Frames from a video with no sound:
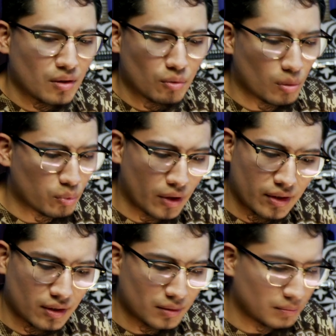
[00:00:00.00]
Well,
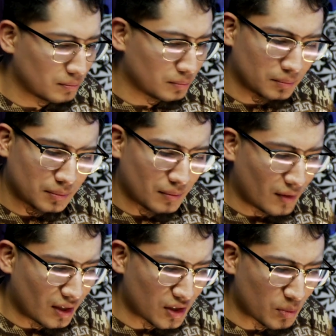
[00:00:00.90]
Prayah,
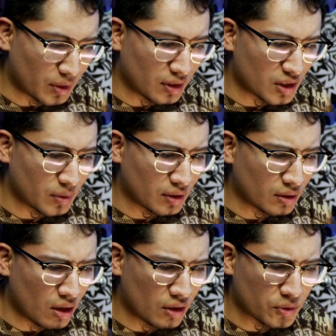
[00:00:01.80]
it's been
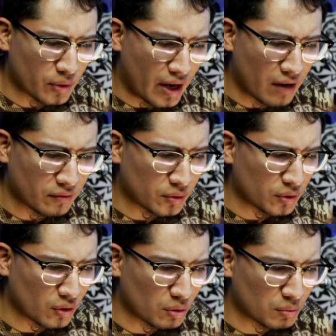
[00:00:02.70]
an honor to have
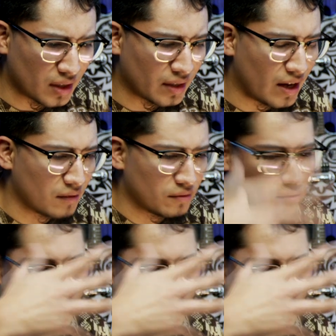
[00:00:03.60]
you, and have,